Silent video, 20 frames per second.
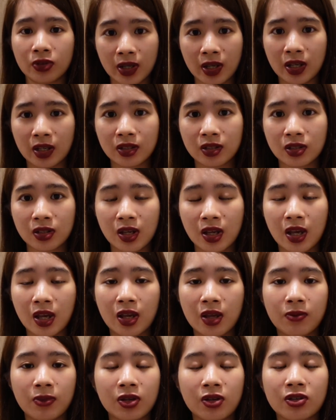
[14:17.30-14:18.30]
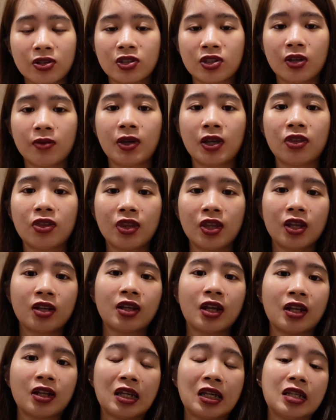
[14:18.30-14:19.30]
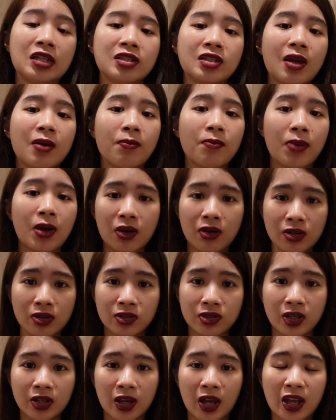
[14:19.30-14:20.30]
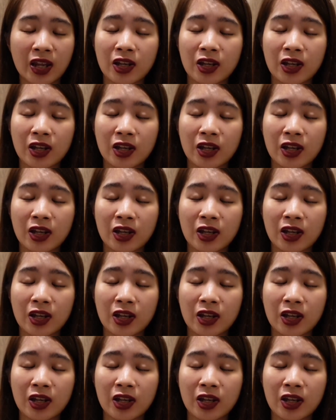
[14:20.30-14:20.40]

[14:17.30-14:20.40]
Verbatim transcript: late, because they may think that it is embarrassing